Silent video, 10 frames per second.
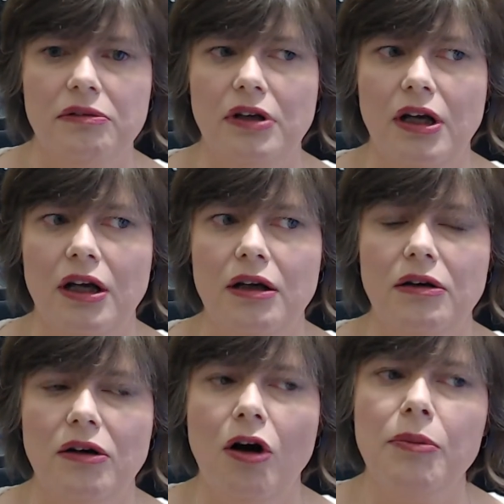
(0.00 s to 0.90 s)

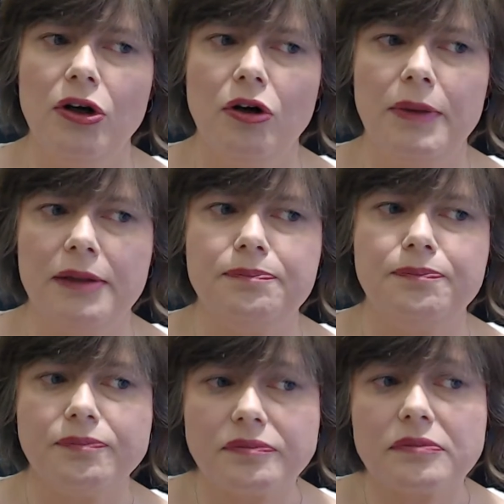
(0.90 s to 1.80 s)
Homeoma,
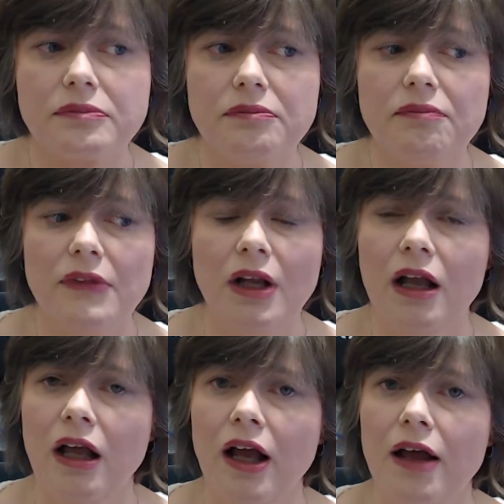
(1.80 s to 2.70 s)

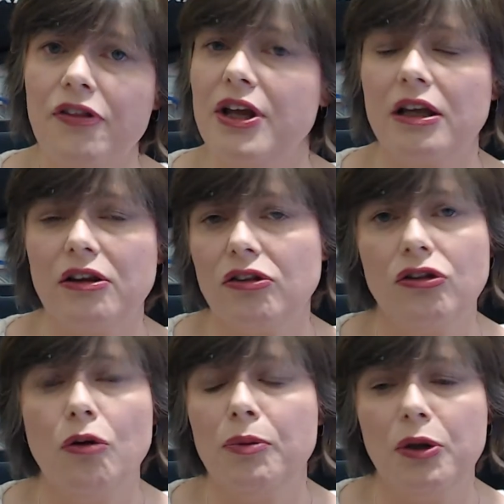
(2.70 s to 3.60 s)
I think
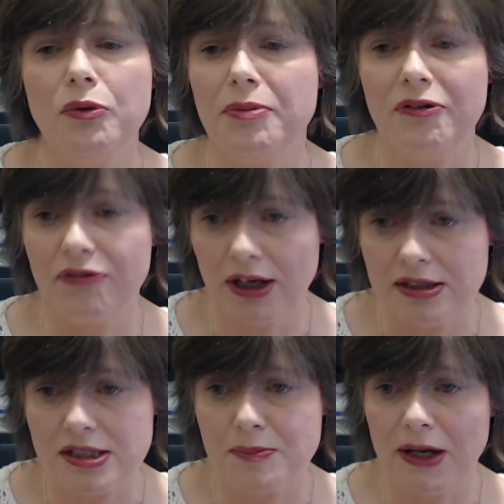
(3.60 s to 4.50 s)
nobody would be frightened
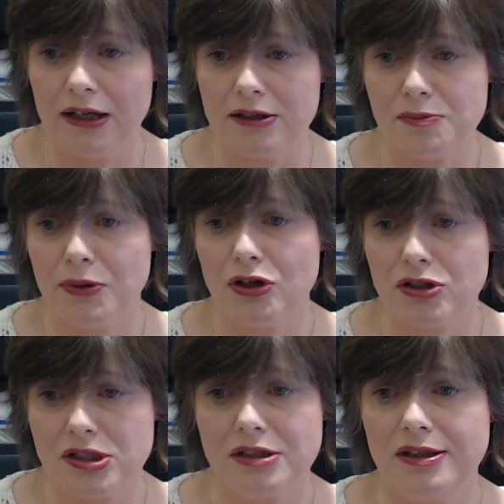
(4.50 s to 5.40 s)
of spiders,
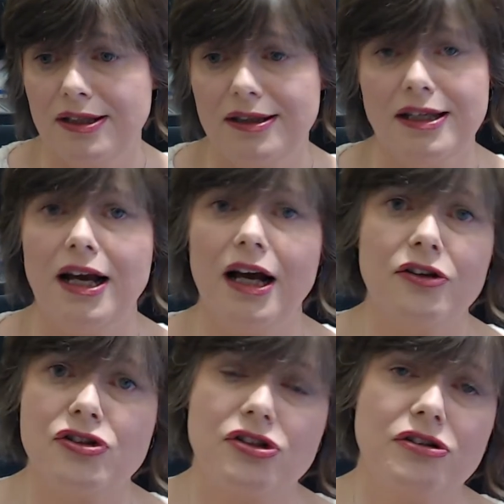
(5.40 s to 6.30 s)
because they are
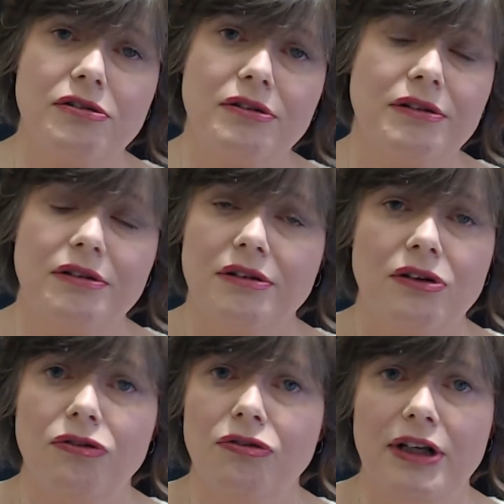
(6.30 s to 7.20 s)
just
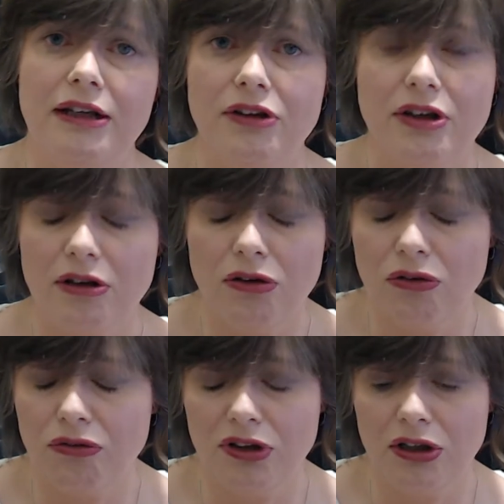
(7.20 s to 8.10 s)
lovely. They are
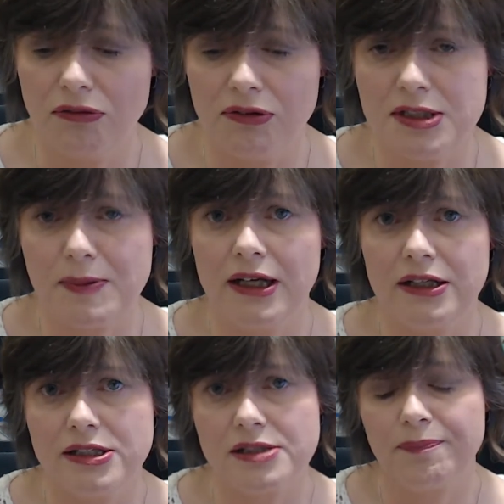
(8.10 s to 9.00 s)
lovely, lovely
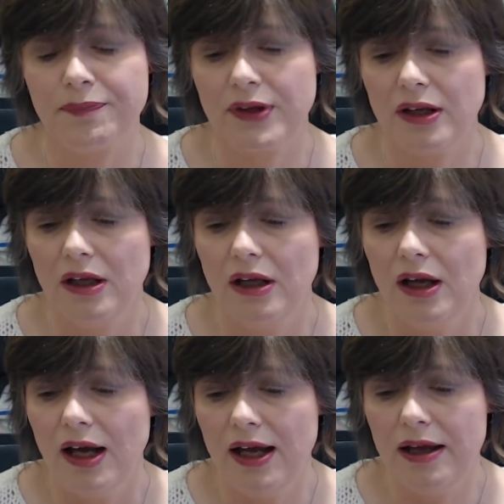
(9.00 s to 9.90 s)
spiders.
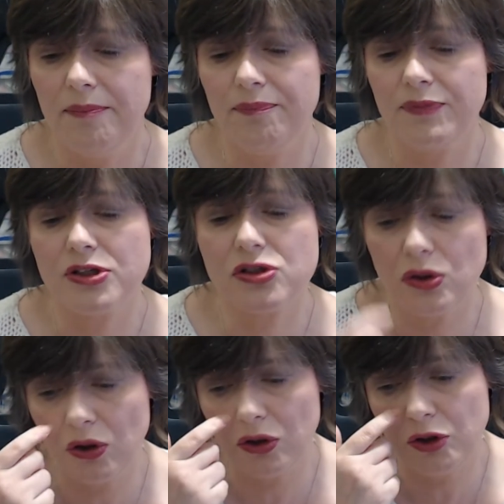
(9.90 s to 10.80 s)

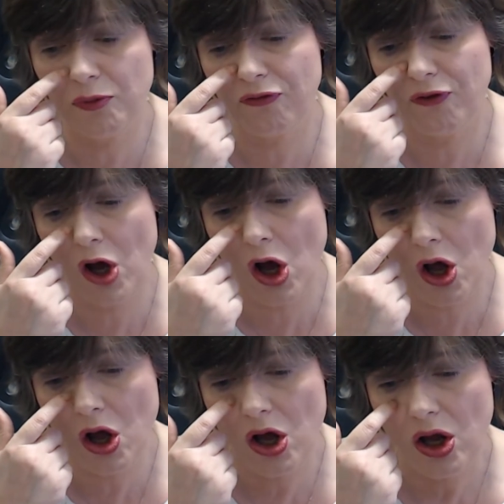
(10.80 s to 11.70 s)
So number
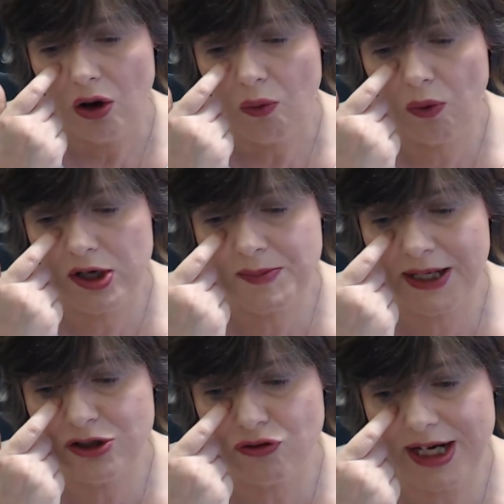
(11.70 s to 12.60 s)
4, what is my
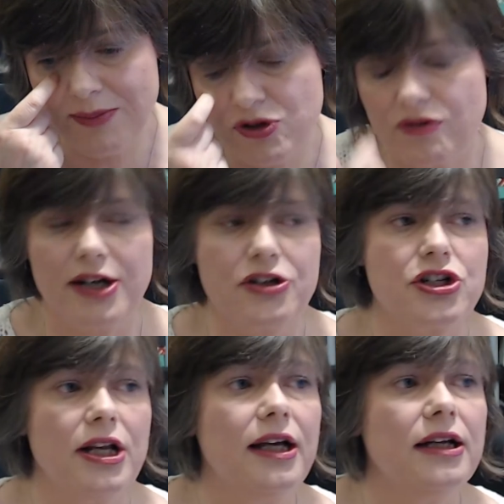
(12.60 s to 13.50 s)
dream tarantula?